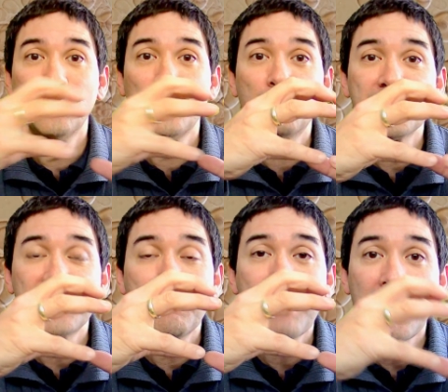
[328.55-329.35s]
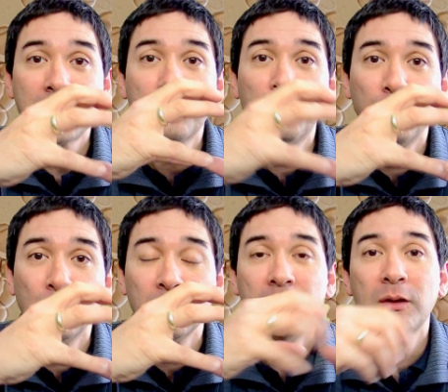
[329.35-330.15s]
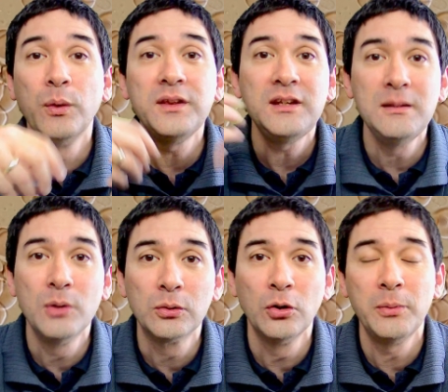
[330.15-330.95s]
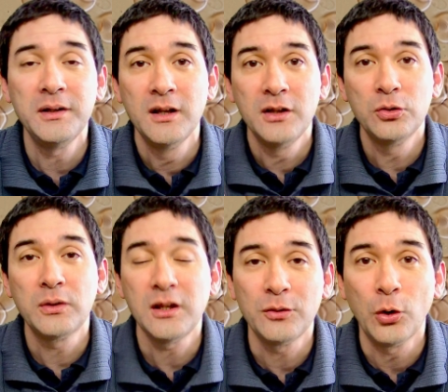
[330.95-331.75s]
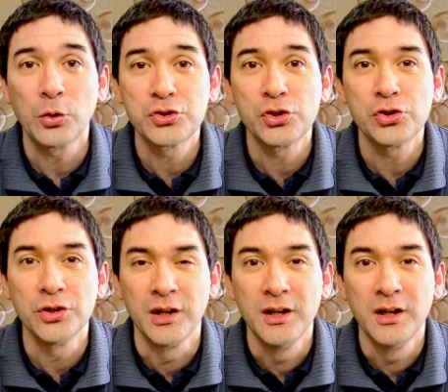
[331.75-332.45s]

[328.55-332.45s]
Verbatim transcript: which was then packed full with hemoglobin to carry oxygen.